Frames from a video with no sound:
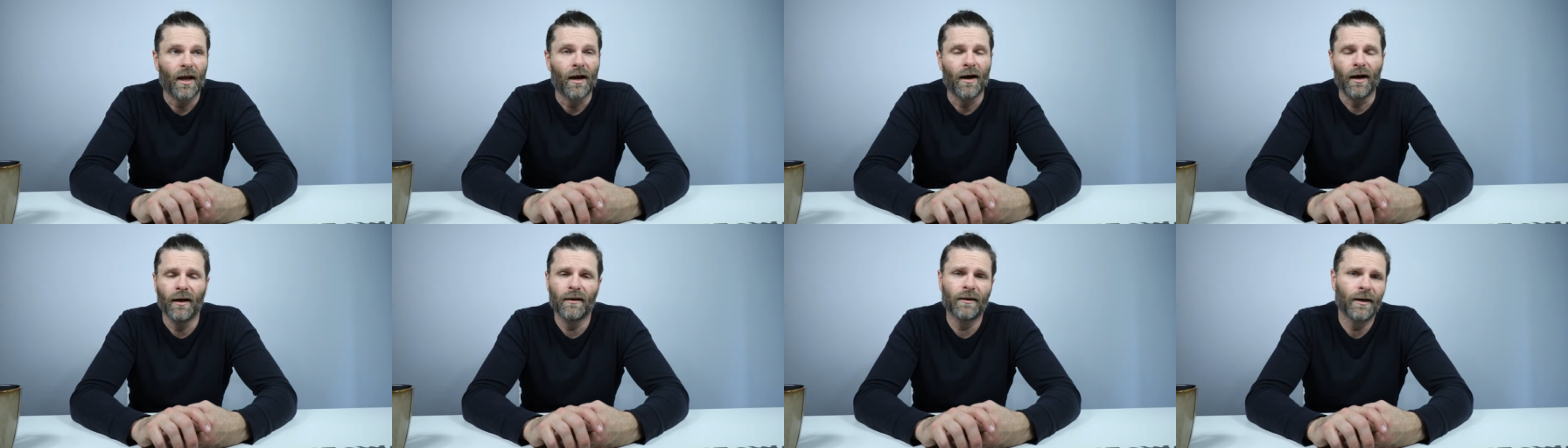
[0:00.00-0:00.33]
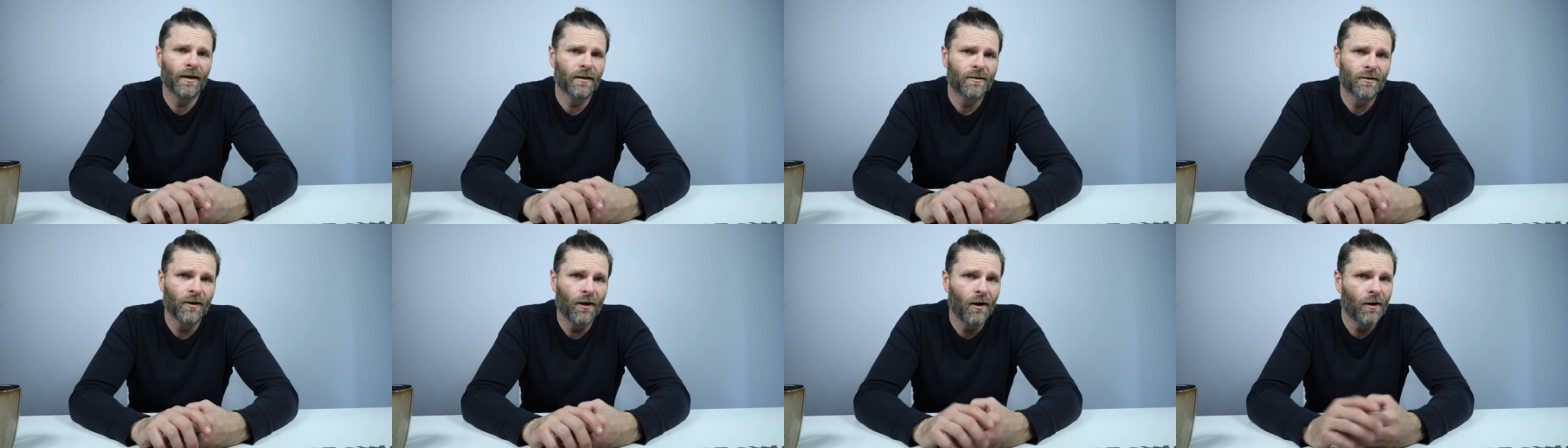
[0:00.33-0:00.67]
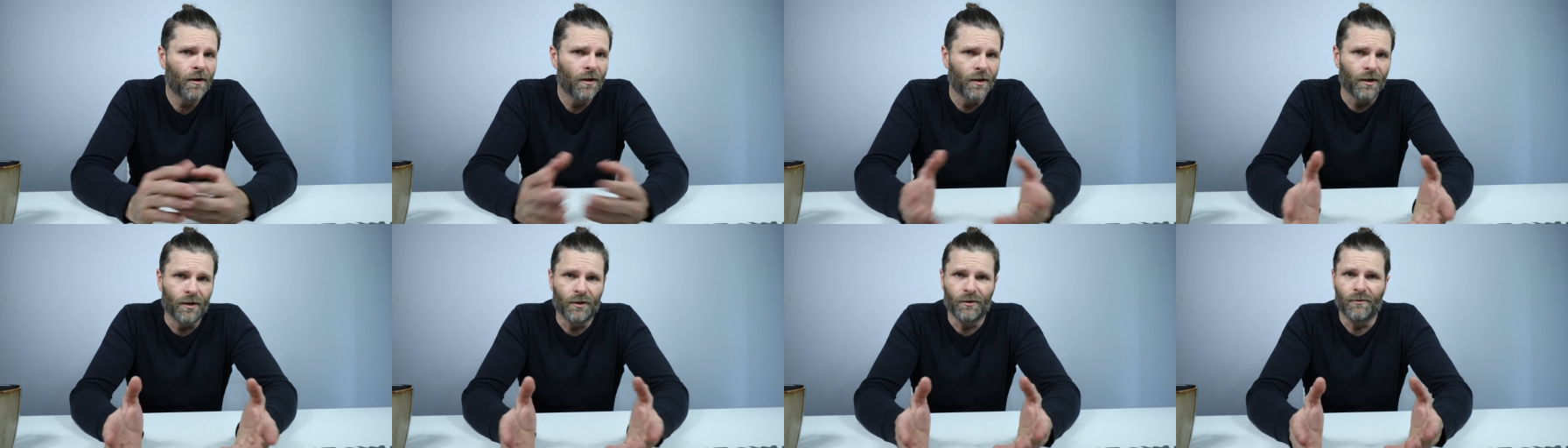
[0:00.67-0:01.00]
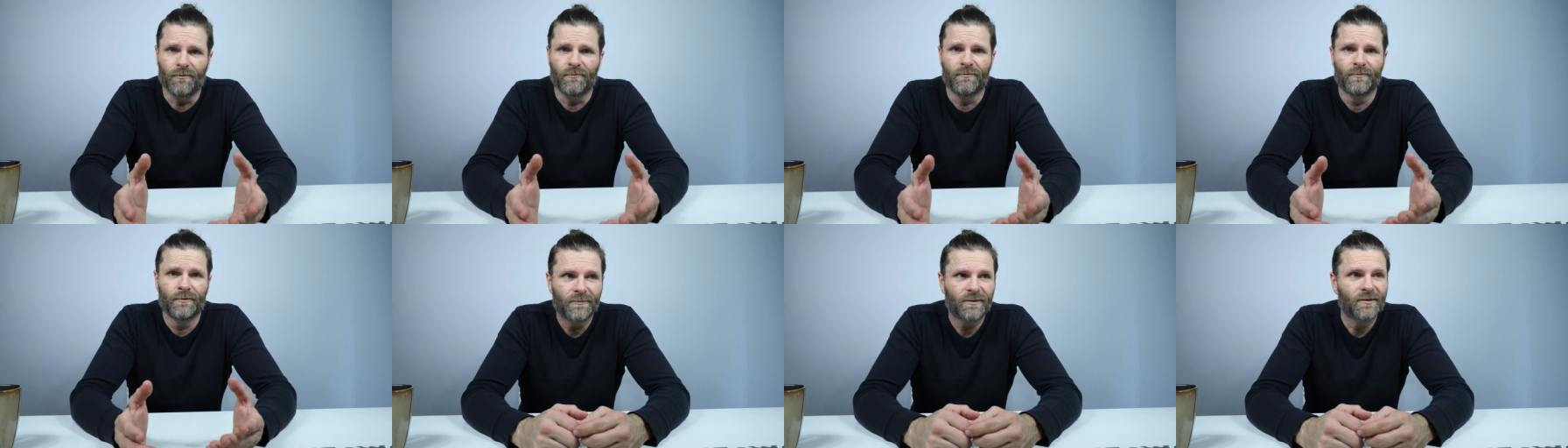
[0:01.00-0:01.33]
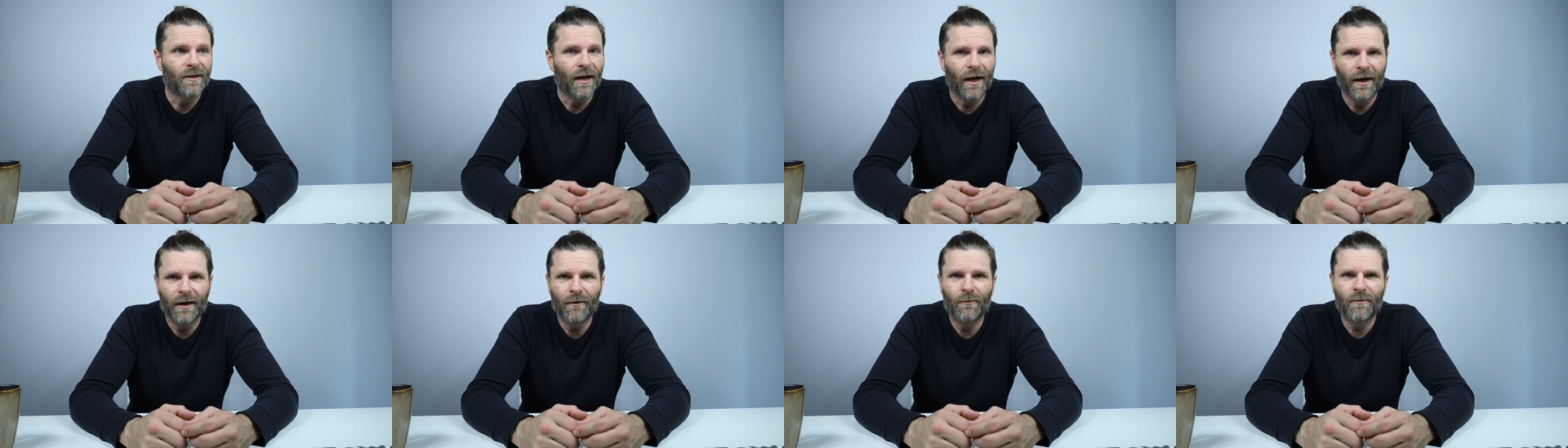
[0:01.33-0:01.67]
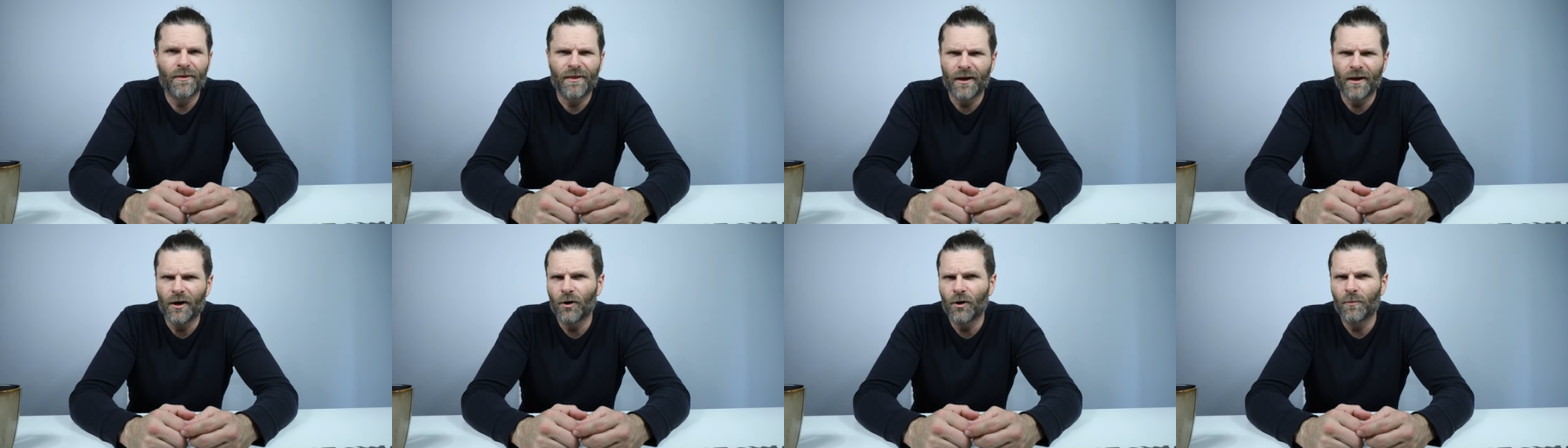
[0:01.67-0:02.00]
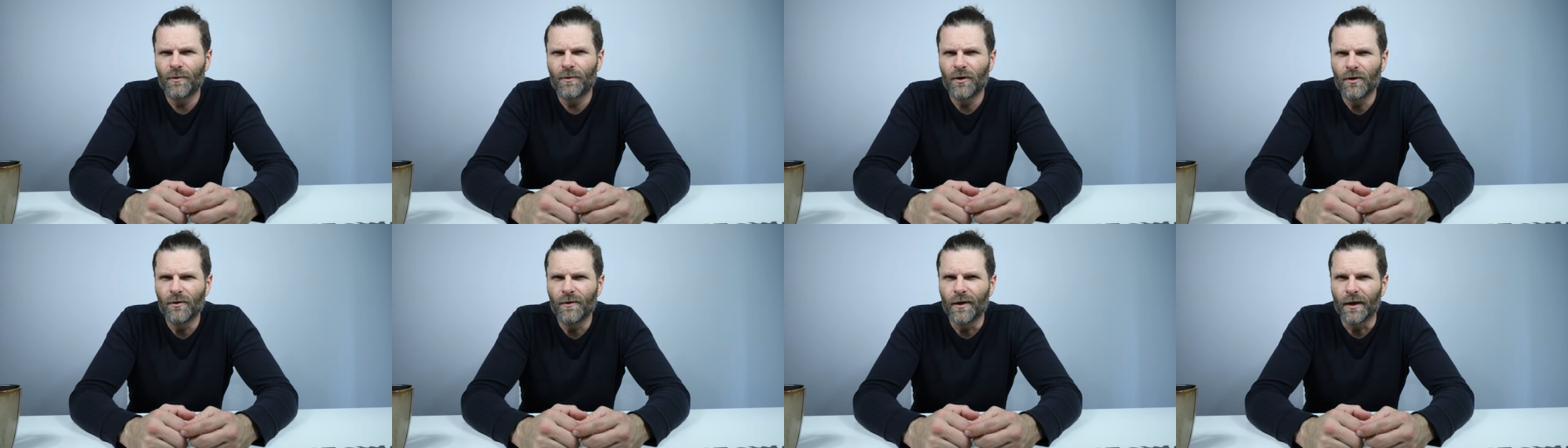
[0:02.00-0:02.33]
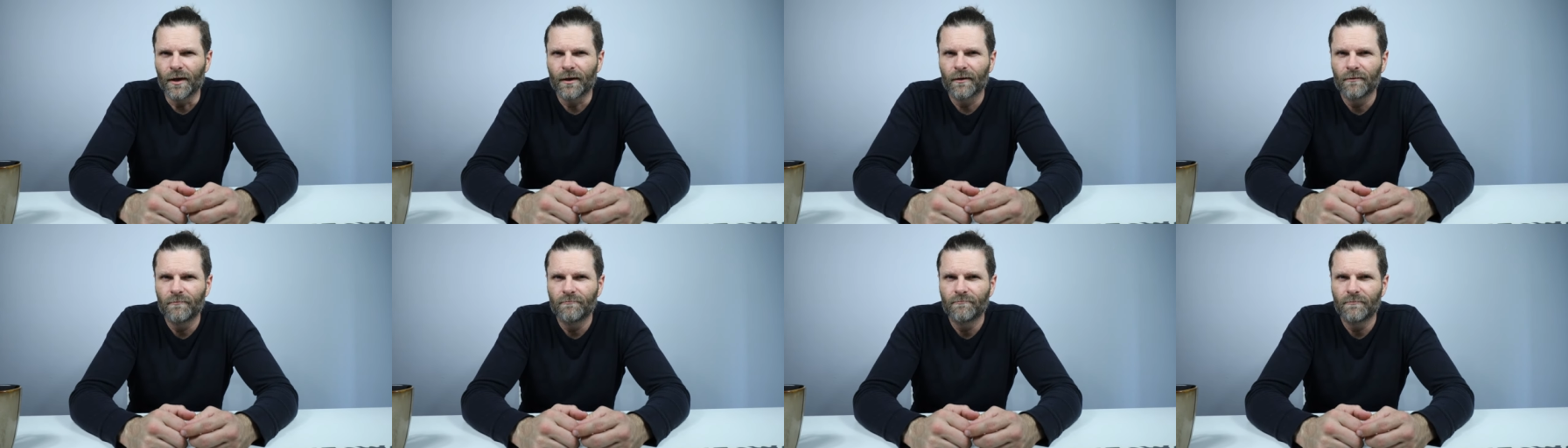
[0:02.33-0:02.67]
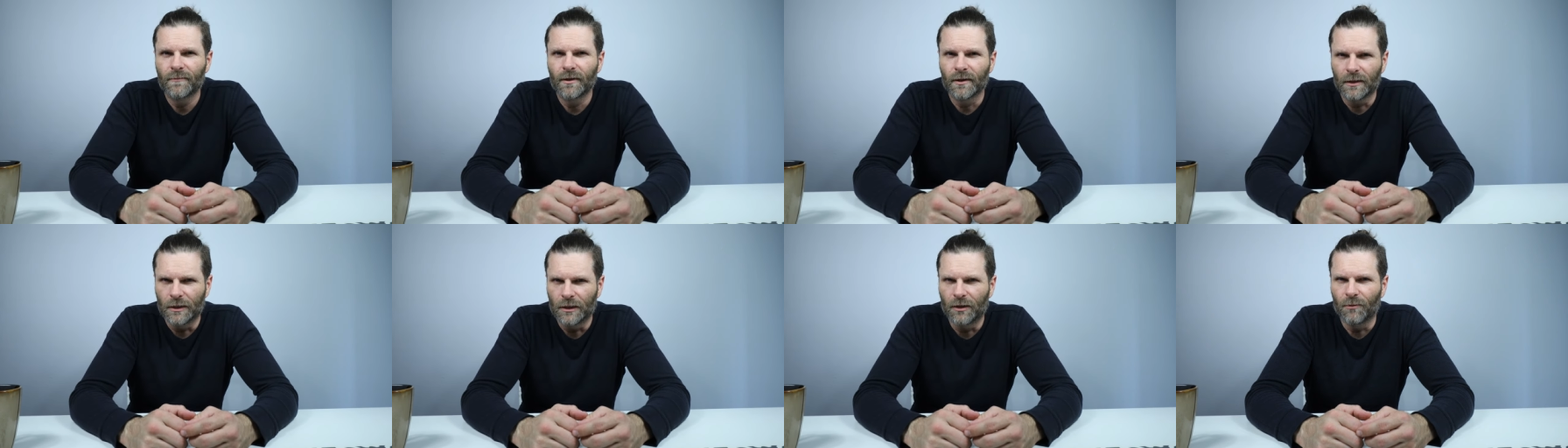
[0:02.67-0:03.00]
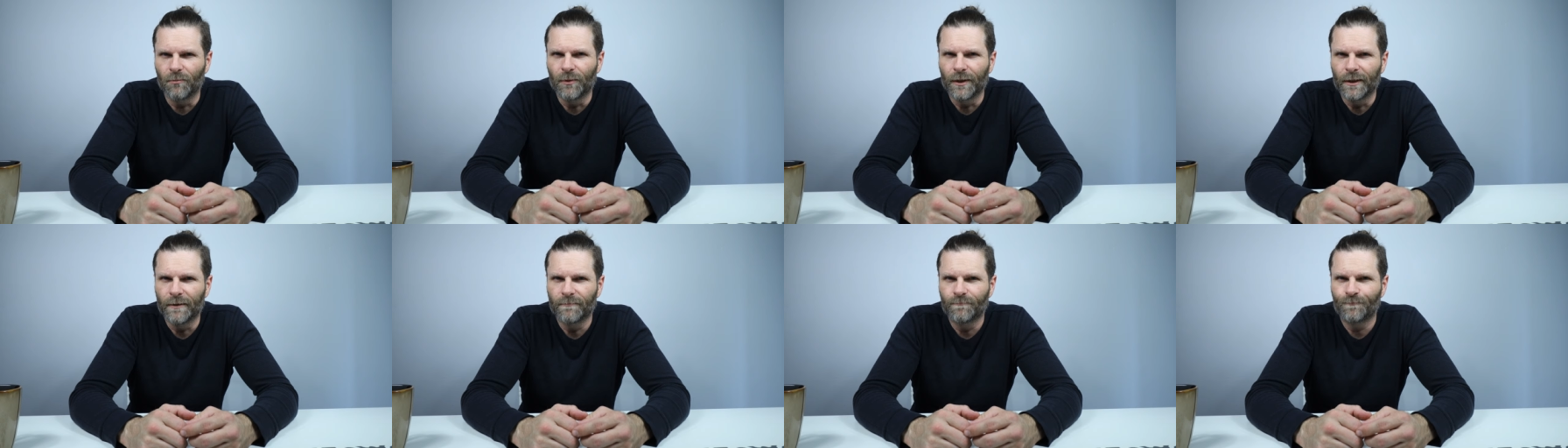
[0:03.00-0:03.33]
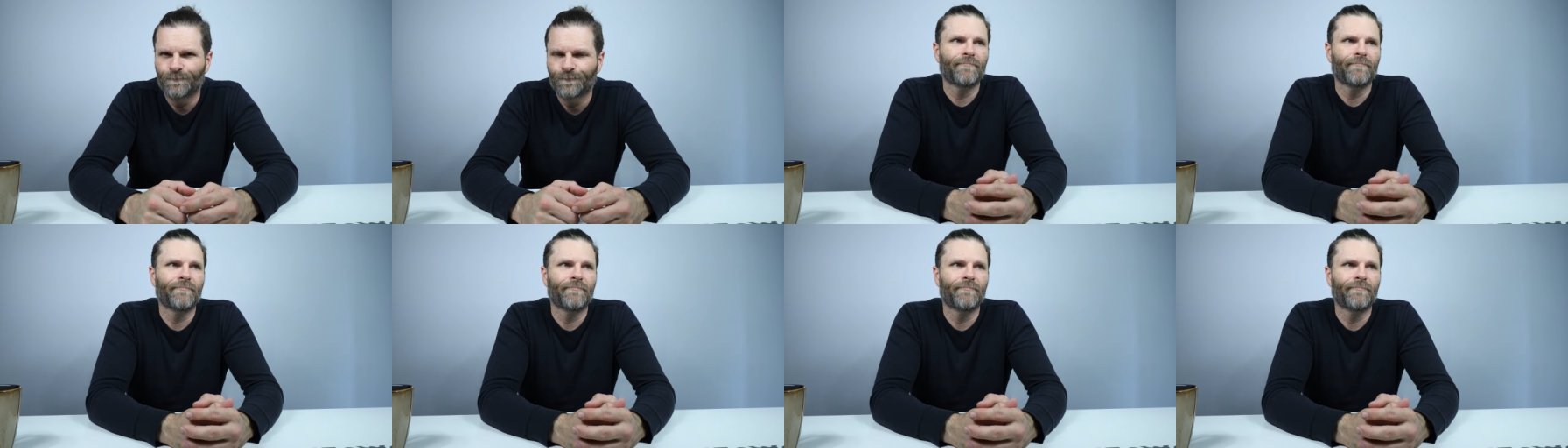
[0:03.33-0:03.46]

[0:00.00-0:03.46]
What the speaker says: I like talking to you. It's kind of therapeutic a little bit.